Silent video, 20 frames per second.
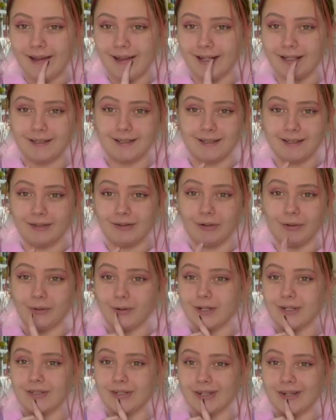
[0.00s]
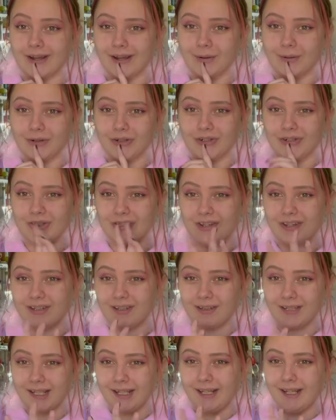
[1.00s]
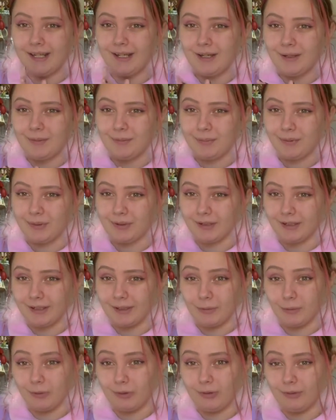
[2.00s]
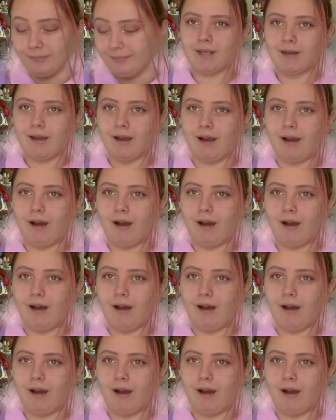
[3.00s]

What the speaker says: 18 degrees today, which is like pretty warm.